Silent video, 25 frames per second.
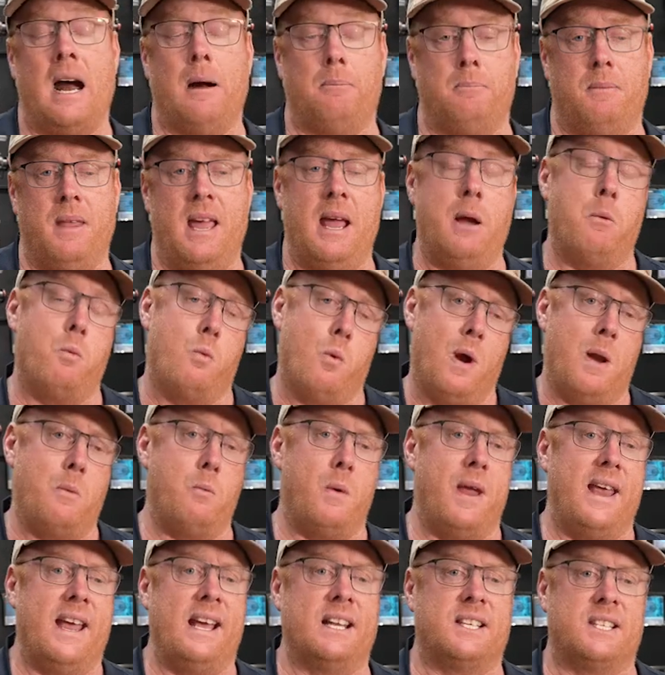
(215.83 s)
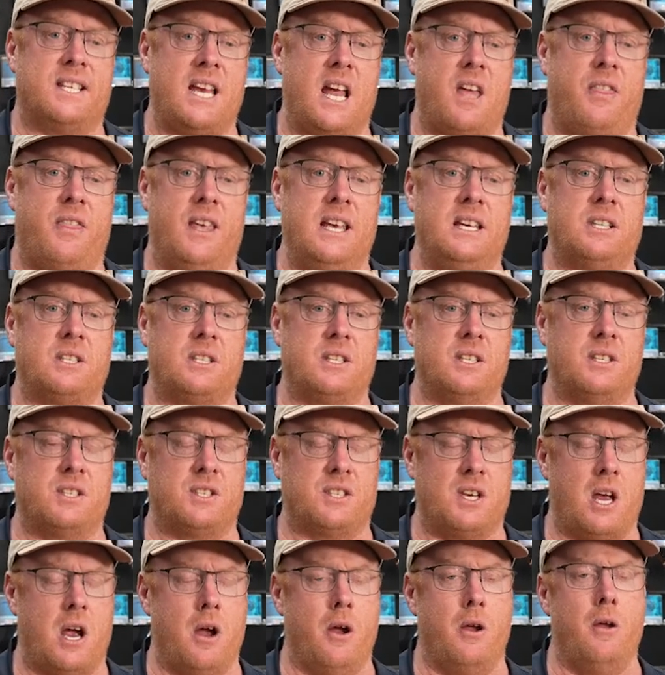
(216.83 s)
up there when we get southeasters.
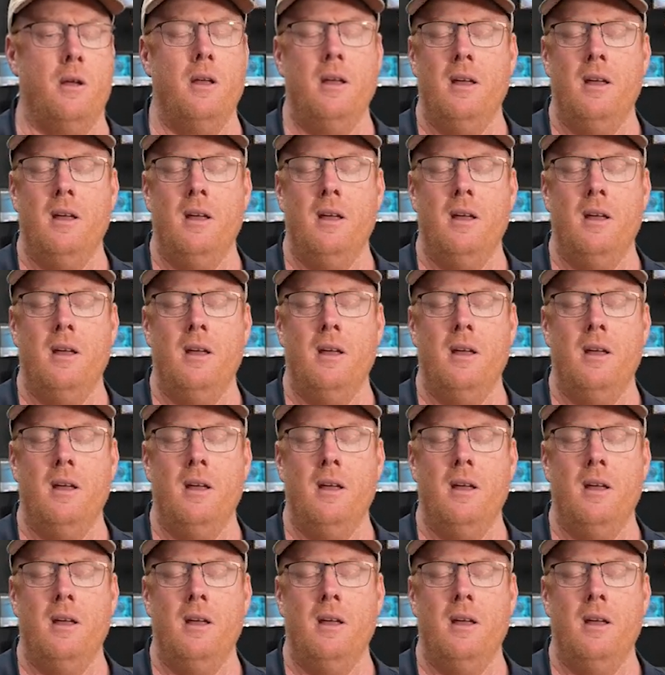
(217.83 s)
So